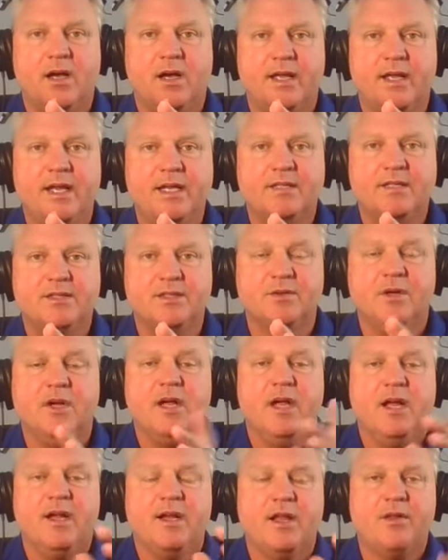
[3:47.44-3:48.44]
hit it to.
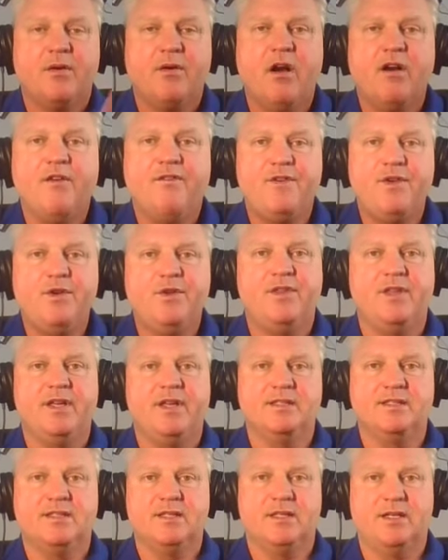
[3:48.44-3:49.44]
Now, there are a few
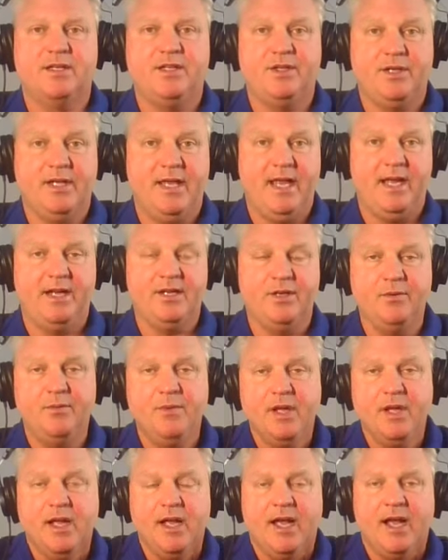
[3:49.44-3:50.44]
things you can do.
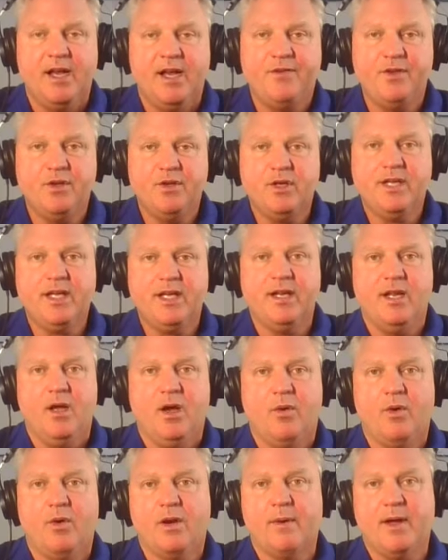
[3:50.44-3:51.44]
And if you look at
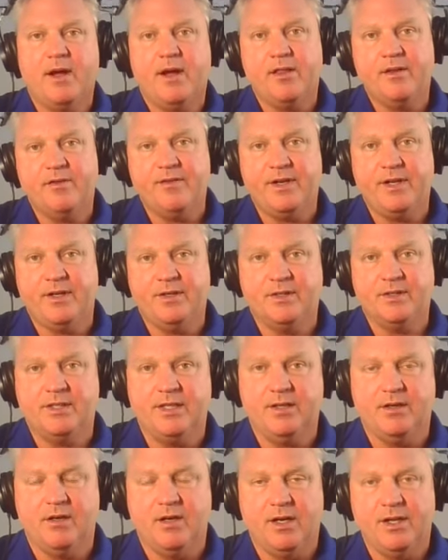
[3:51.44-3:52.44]
one of my other videos
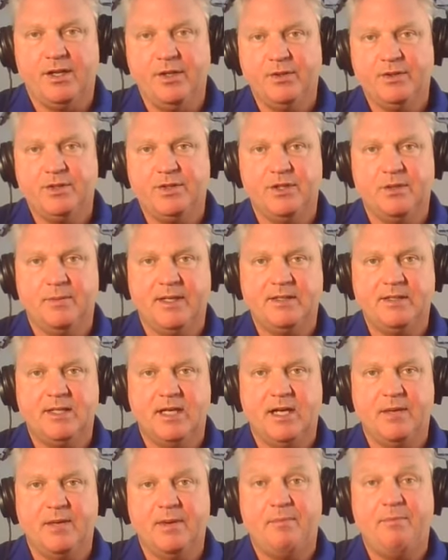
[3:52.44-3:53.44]
here on YouTube, I
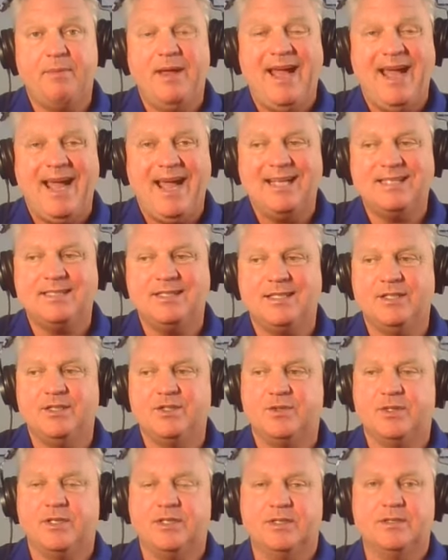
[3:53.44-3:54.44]
talk about passing
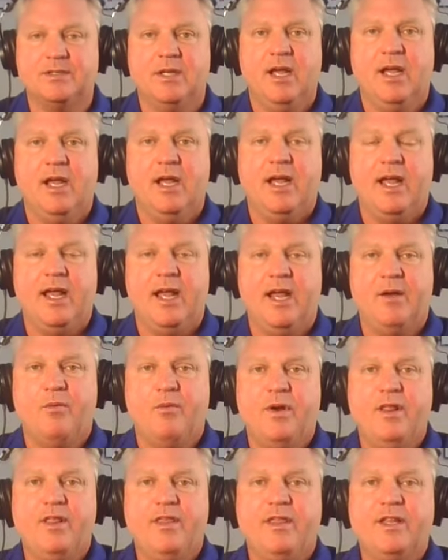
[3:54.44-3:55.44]
drills. And
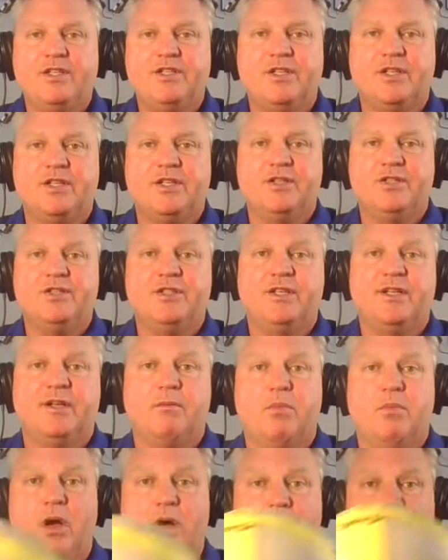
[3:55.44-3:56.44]
one of the things you can do is you get
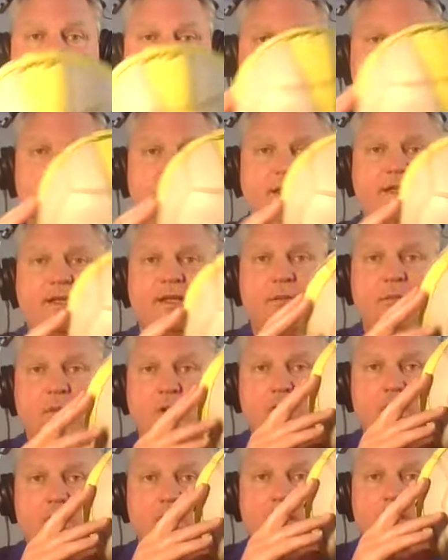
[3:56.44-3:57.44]
a ball, right? You get a
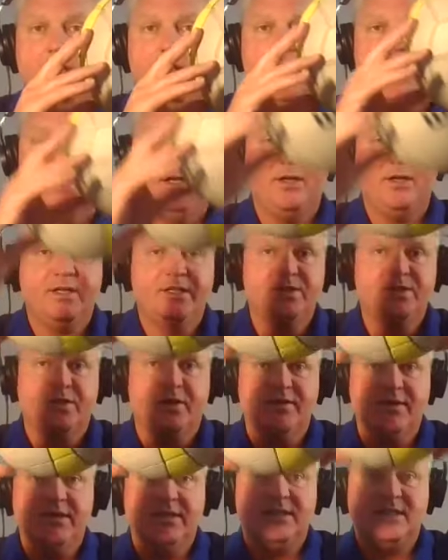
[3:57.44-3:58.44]
ball and you can
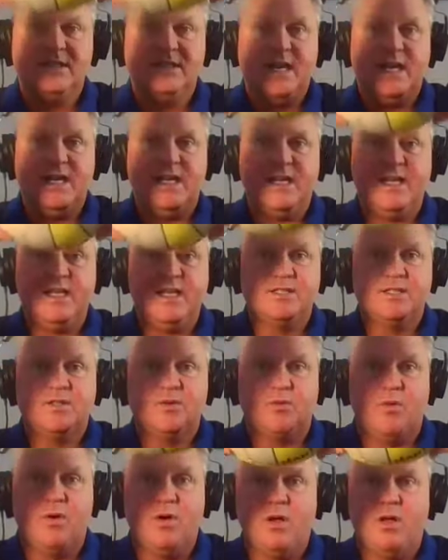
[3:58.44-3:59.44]
sort of set it against
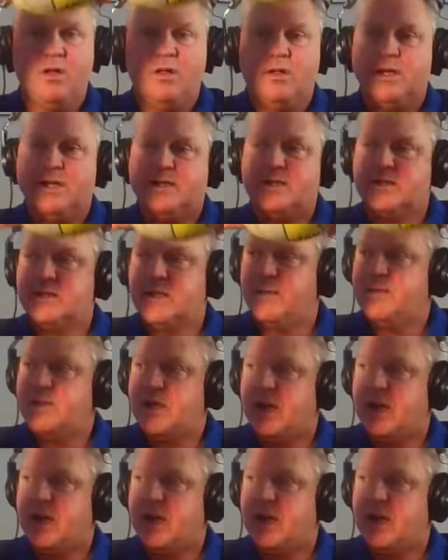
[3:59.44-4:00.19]
the wall at the same